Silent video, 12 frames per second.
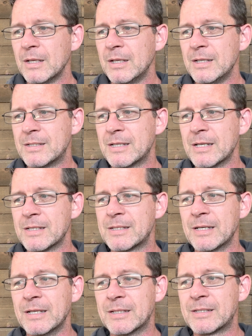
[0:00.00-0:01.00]
he
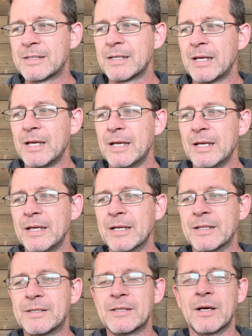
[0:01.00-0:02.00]
says it's
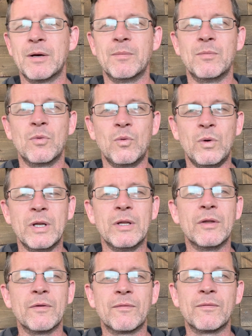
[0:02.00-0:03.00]

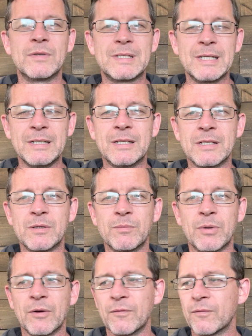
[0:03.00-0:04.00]
when the seed
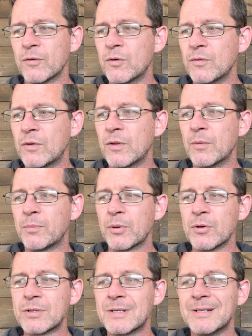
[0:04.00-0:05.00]
doesn't bear fruit, then the
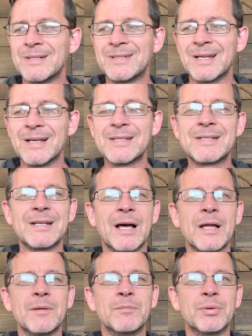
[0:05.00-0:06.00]
person does
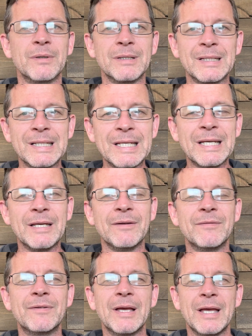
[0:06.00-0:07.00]
not
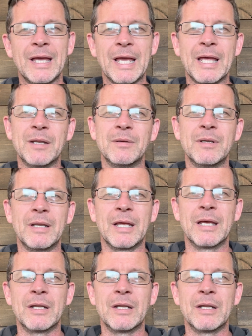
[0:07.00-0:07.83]
believe and